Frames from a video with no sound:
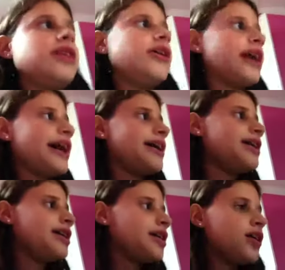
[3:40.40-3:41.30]
Okay,
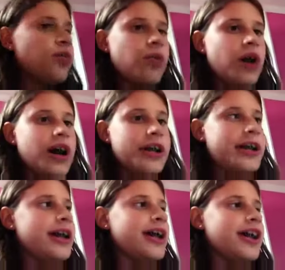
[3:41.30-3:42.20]
one,
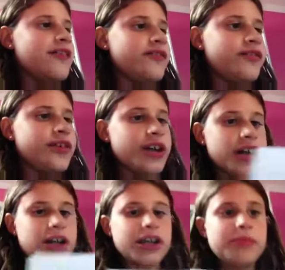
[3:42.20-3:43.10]
if you're
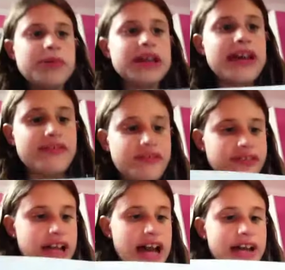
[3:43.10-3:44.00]
gonna be a
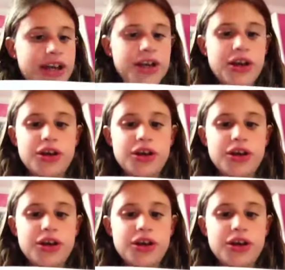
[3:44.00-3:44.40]
flyer,